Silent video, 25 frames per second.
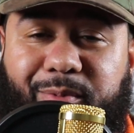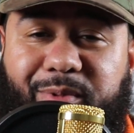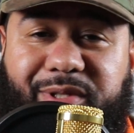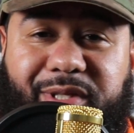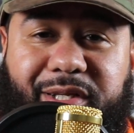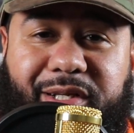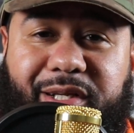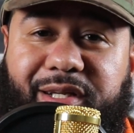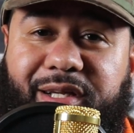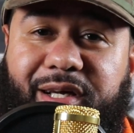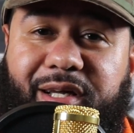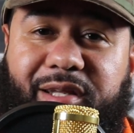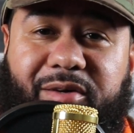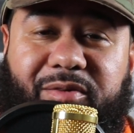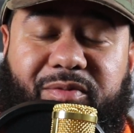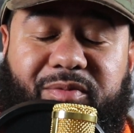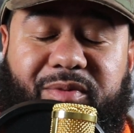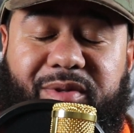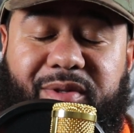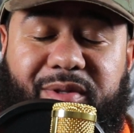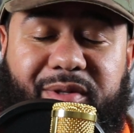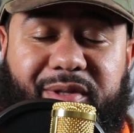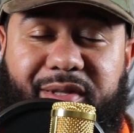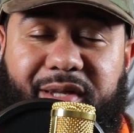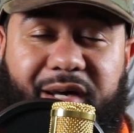within another
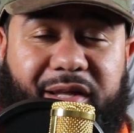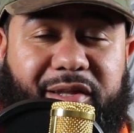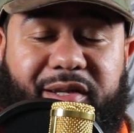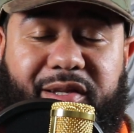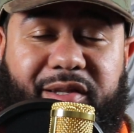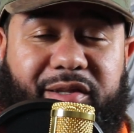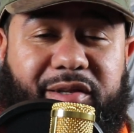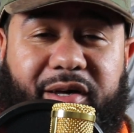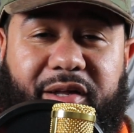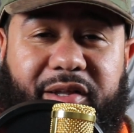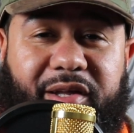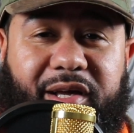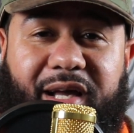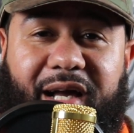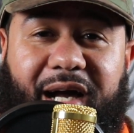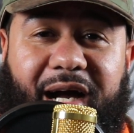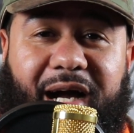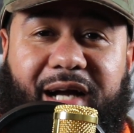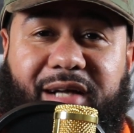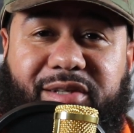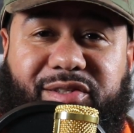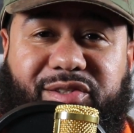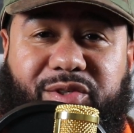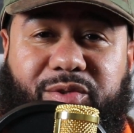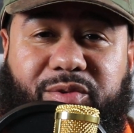another another
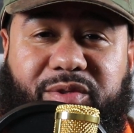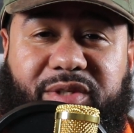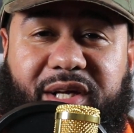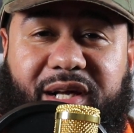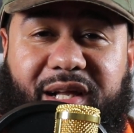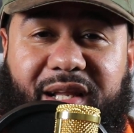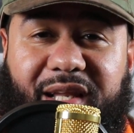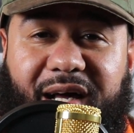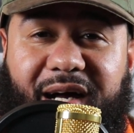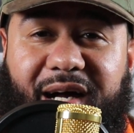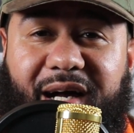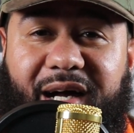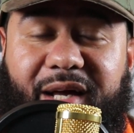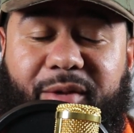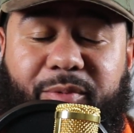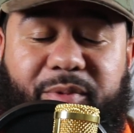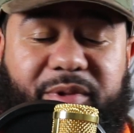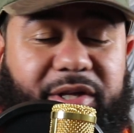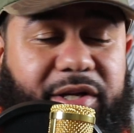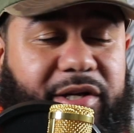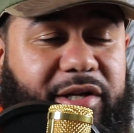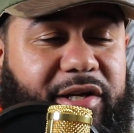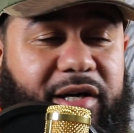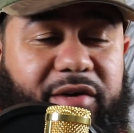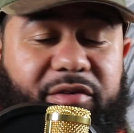guy to decline
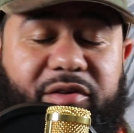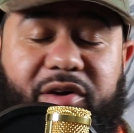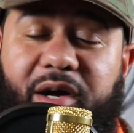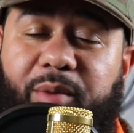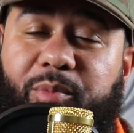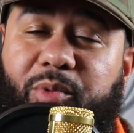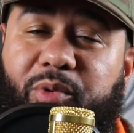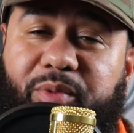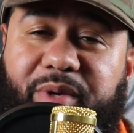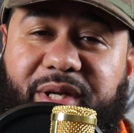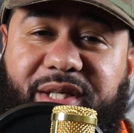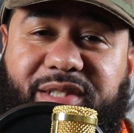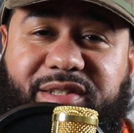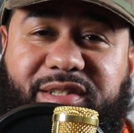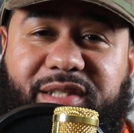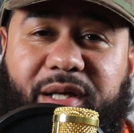within another couple weeks,